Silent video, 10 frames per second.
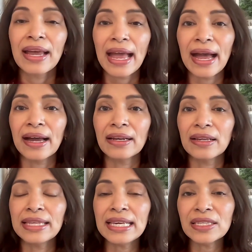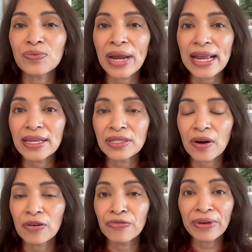And these rays
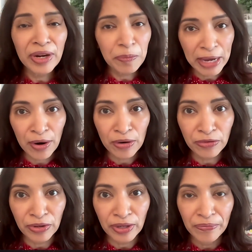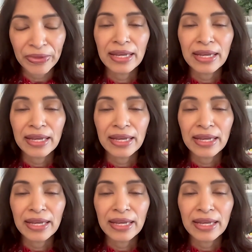are very powerful.